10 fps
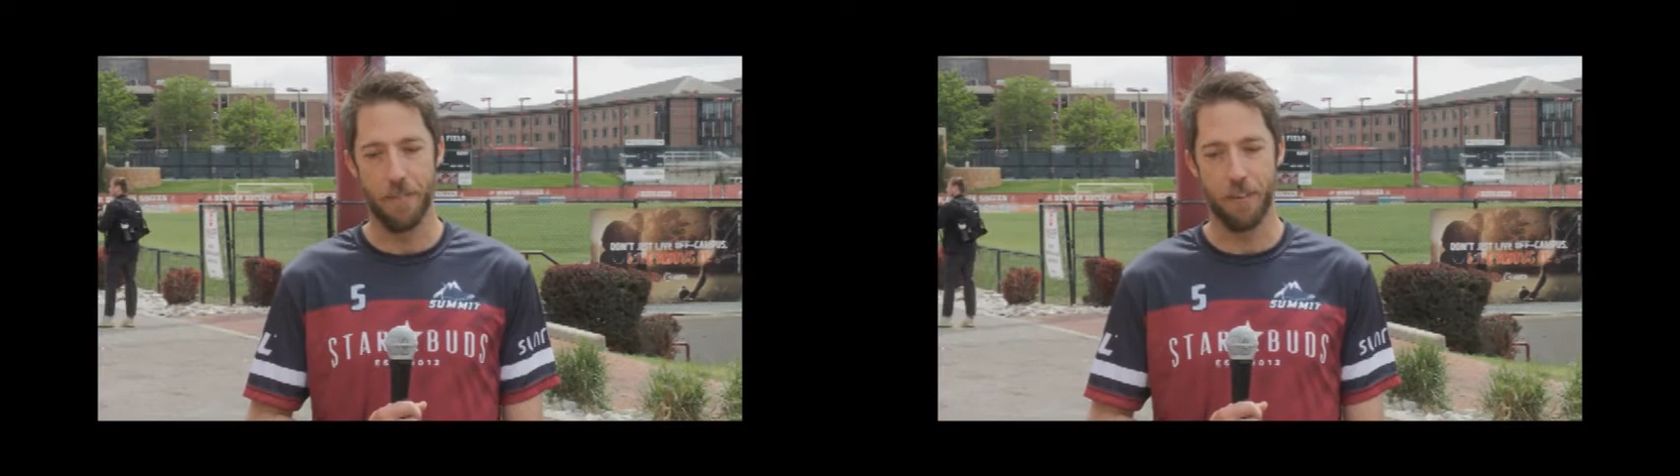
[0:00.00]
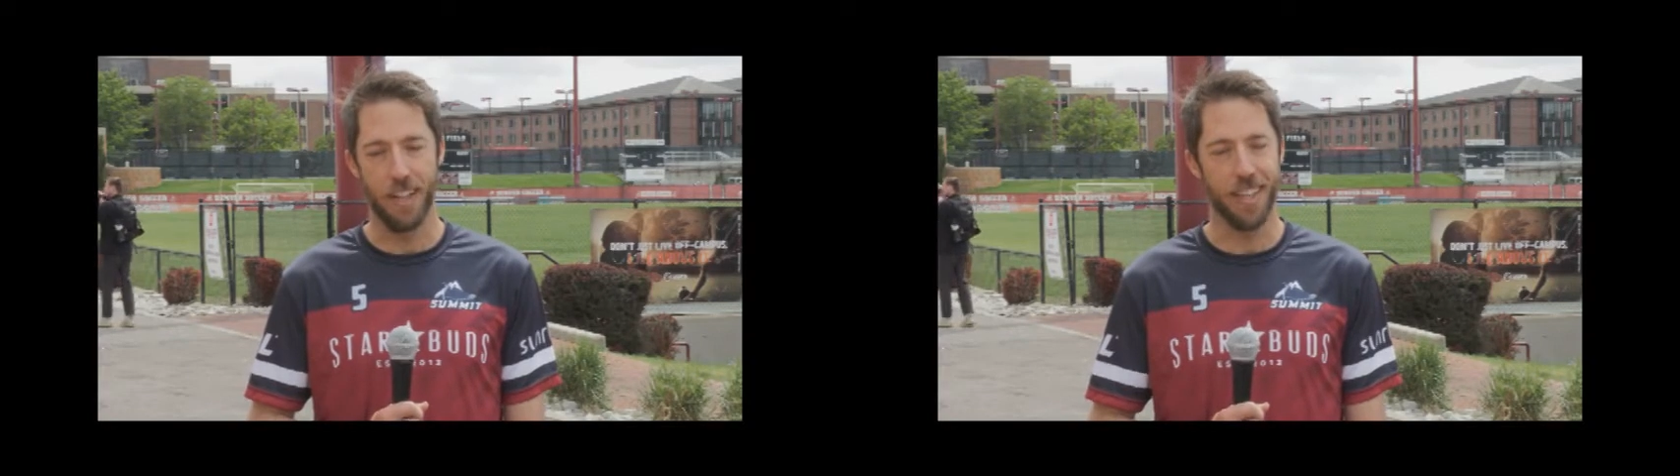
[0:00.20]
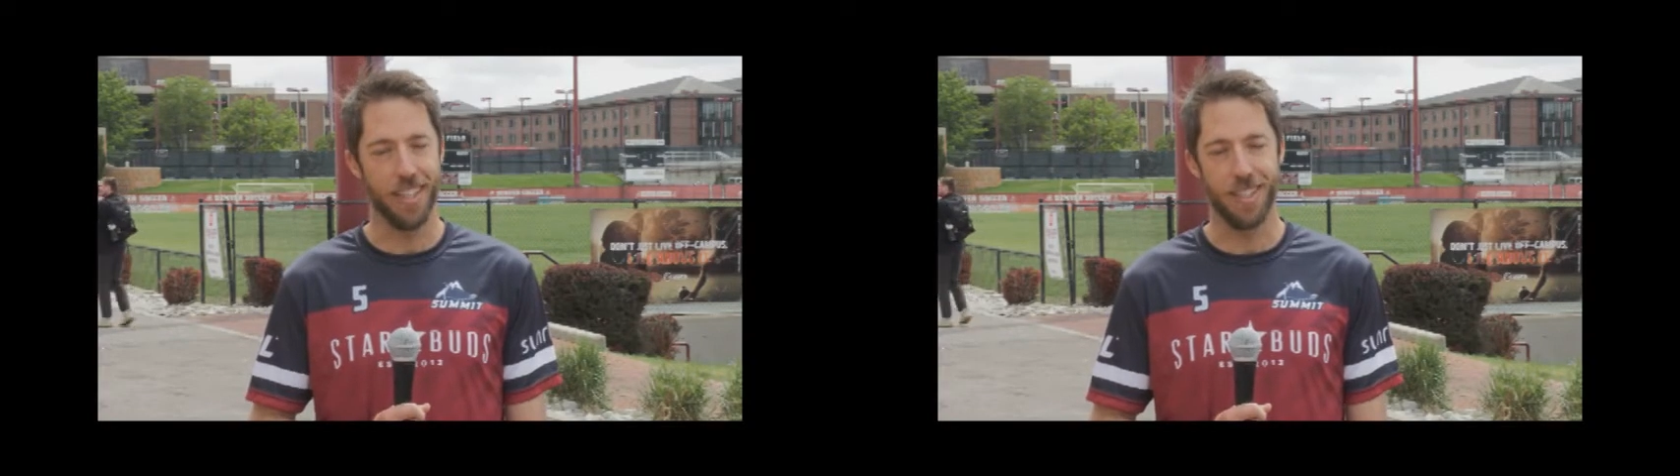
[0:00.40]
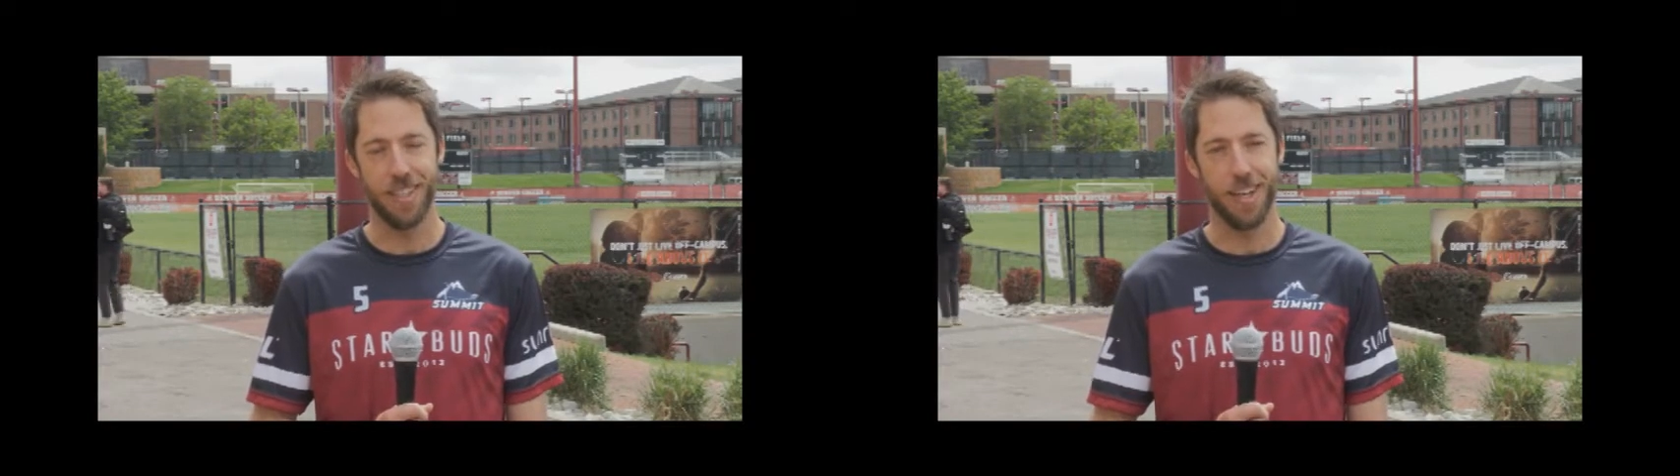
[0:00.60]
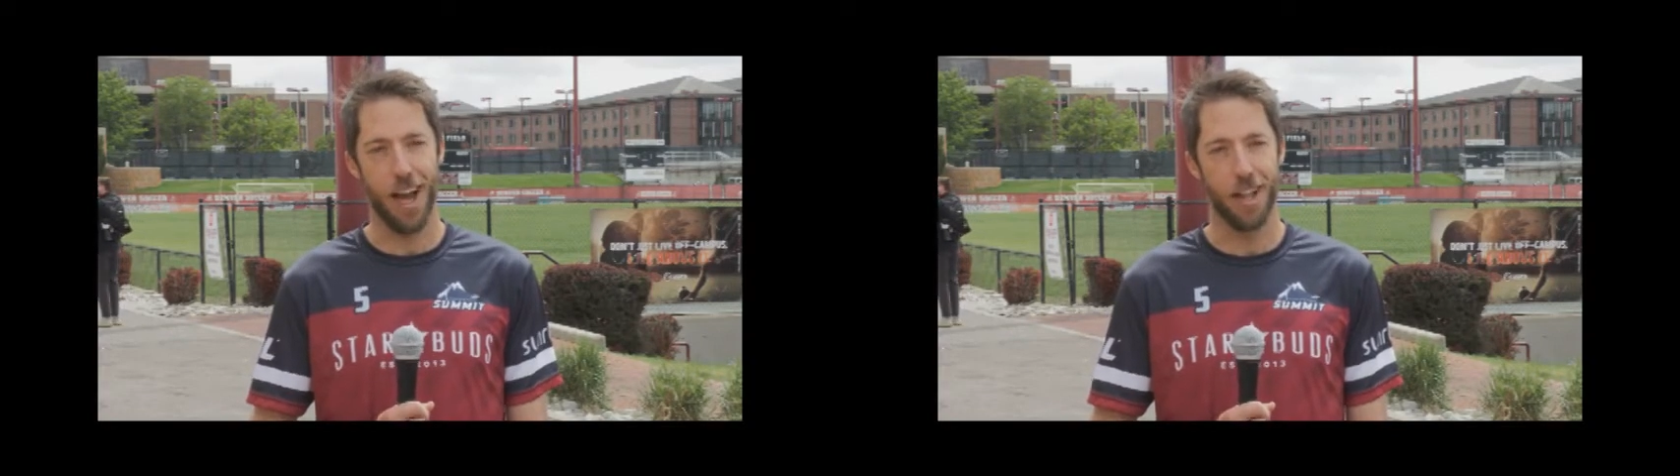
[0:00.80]
I feel like this is
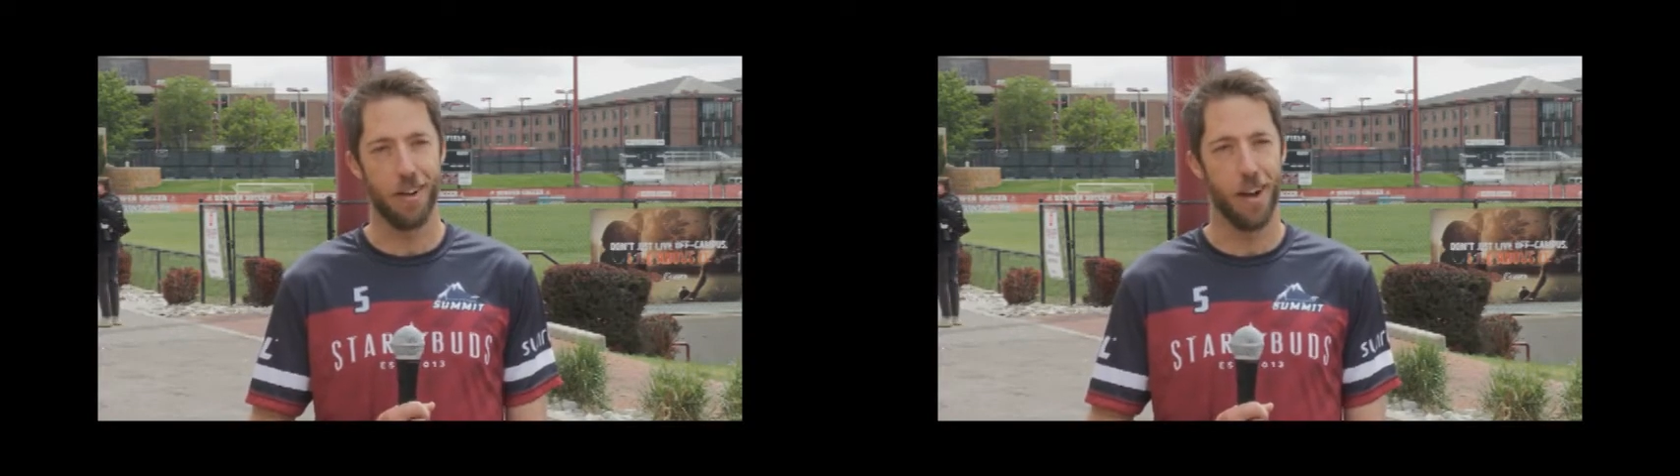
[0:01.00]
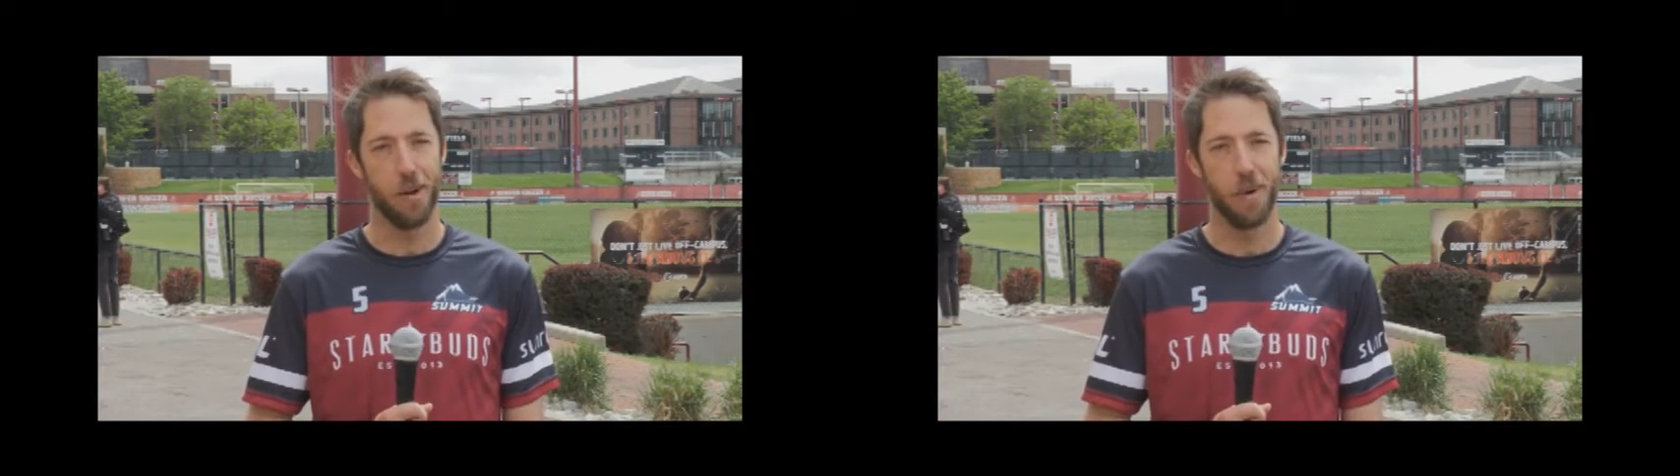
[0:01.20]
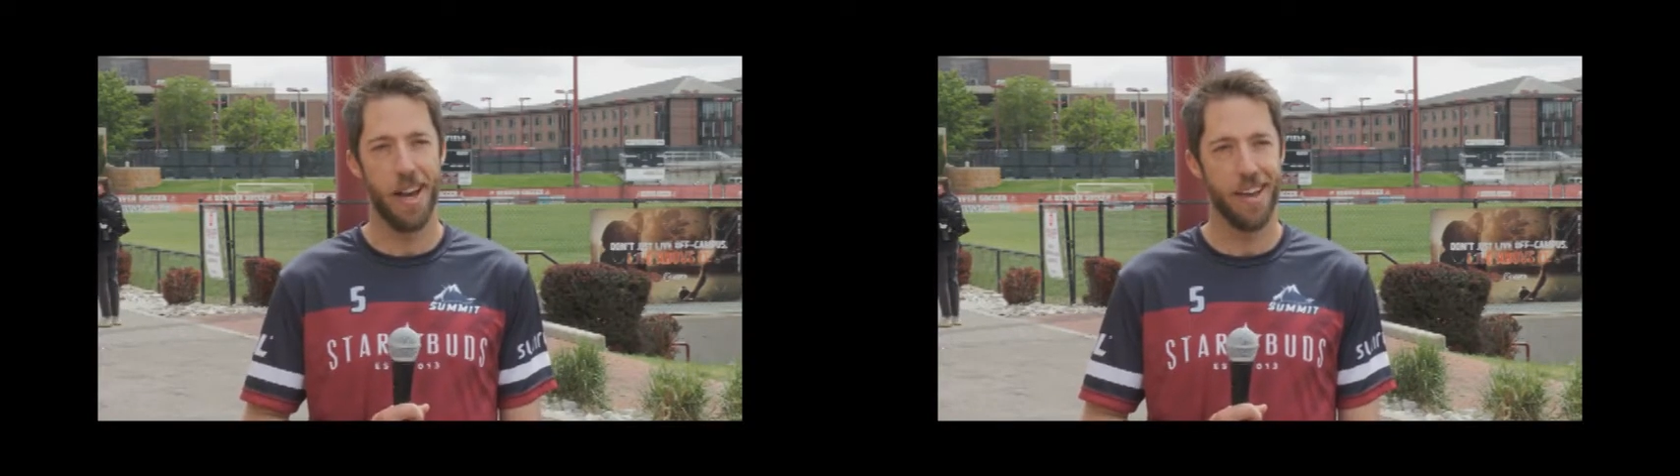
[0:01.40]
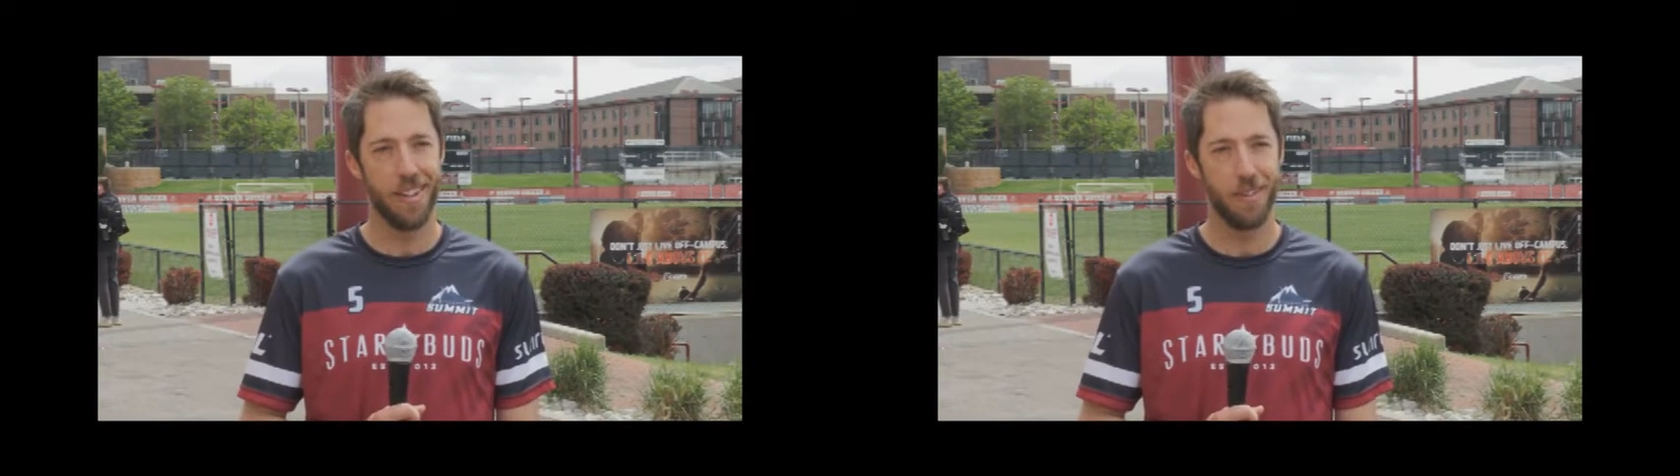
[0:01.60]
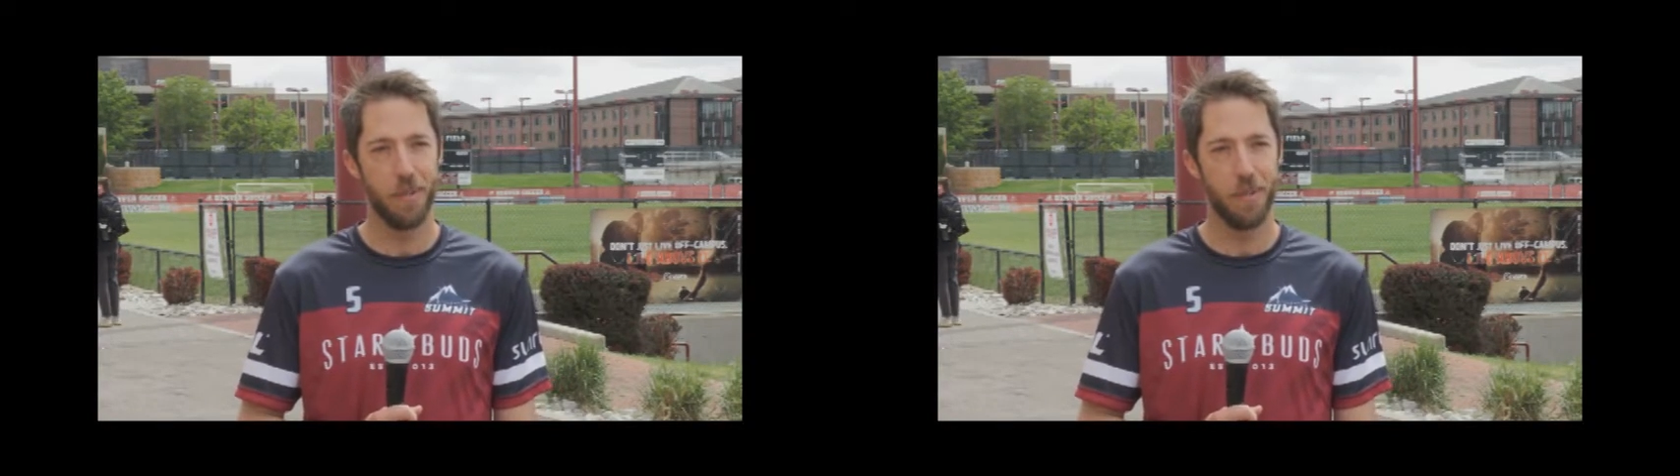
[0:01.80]
the Colorado way.